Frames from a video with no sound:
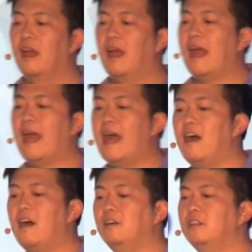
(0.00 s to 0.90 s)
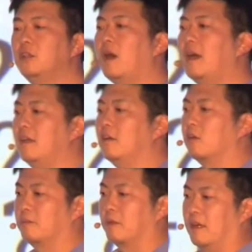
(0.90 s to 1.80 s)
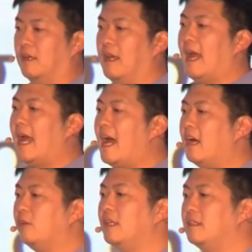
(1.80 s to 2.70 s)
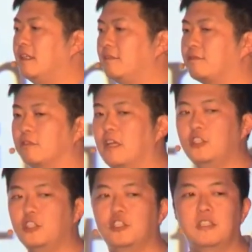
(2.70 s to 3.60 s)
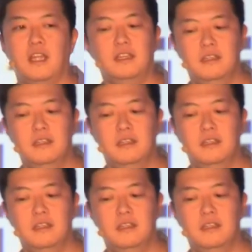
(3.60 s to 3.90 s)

How do I incorporate it? How do I differentiate